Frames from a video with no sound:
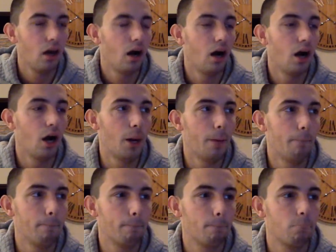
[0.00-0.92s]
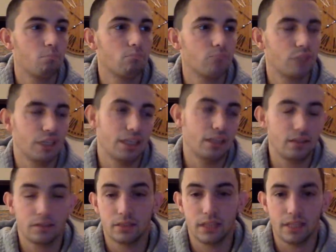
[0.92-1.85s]
So yeah,
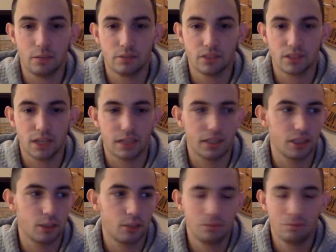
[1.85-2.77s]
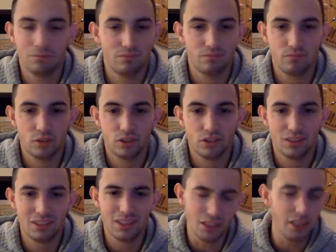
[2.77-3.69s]
again, that was exciting there, but.
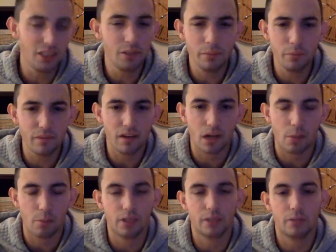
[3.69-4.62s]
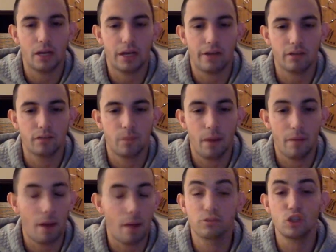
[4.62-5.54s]
Yeah, we've had a couple of good college football.
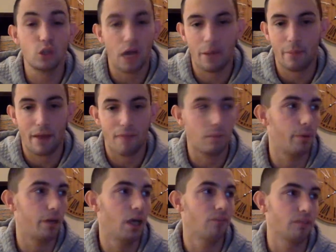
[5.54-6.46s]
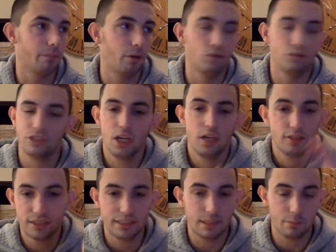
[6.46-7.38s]
I'm so glad we have the playoff as opposed to
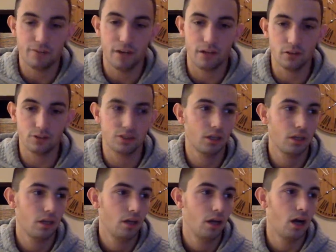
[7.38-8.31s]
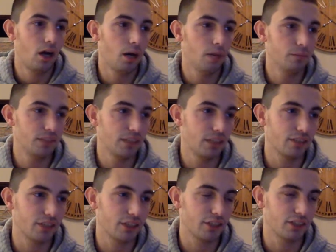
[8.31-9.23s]
the semifinals. The
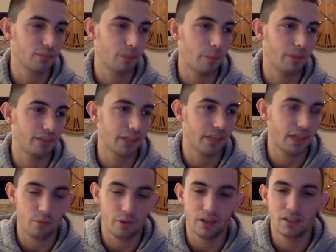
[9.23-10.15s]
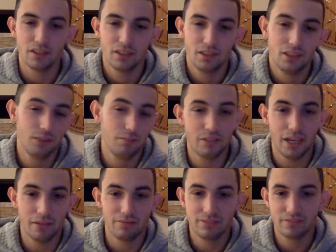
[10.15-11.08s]
Sandusky curse is why Penn State can't win. Oh,
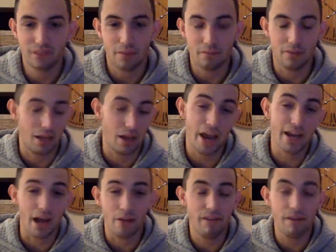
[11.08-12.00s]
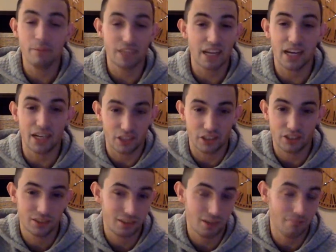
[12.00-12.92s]
yeah. Hey, I'm fine with that kind of
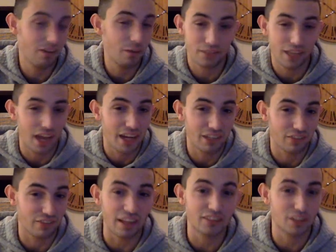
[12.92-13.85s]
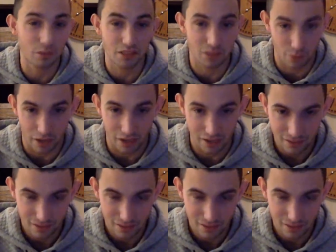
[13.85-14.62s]
curse. I'm fine with that if that's the reason why.